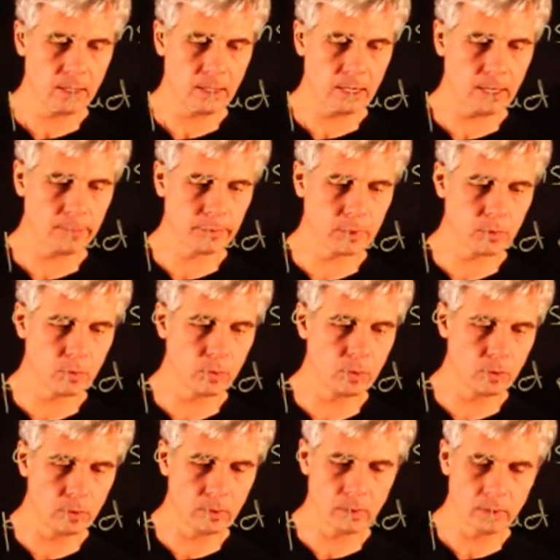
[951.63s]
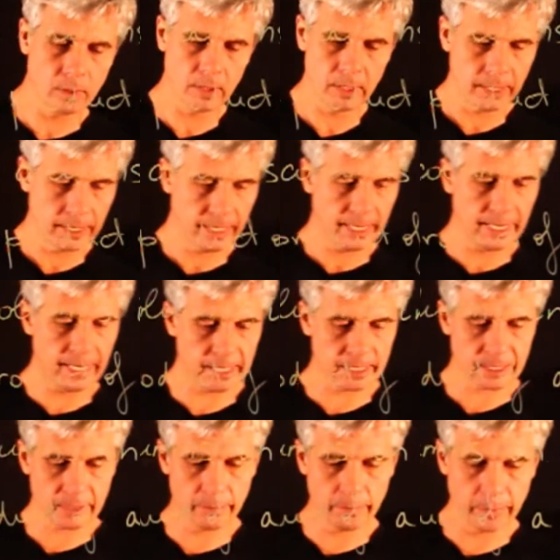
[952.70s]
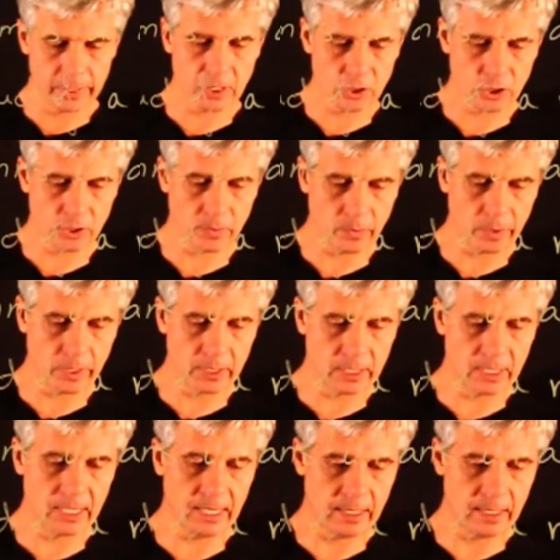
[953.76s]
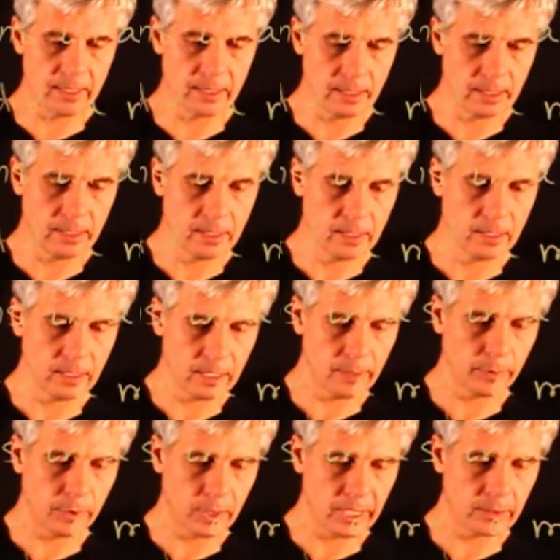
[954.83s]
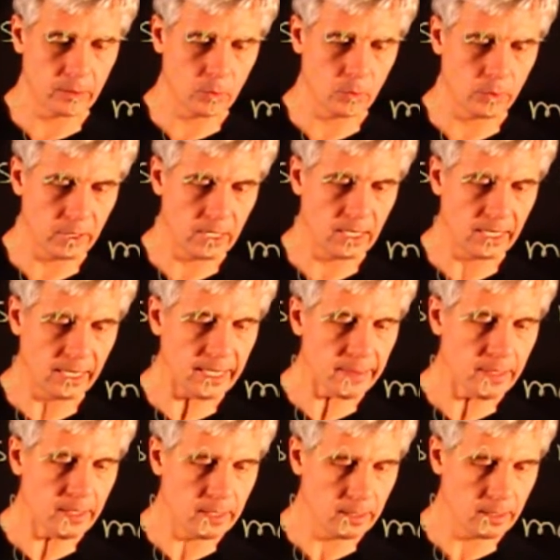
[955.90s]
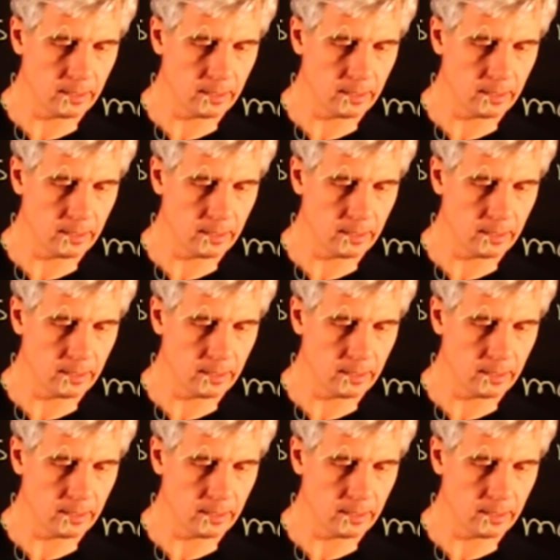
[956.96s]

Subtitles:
up to S composition with T applied to En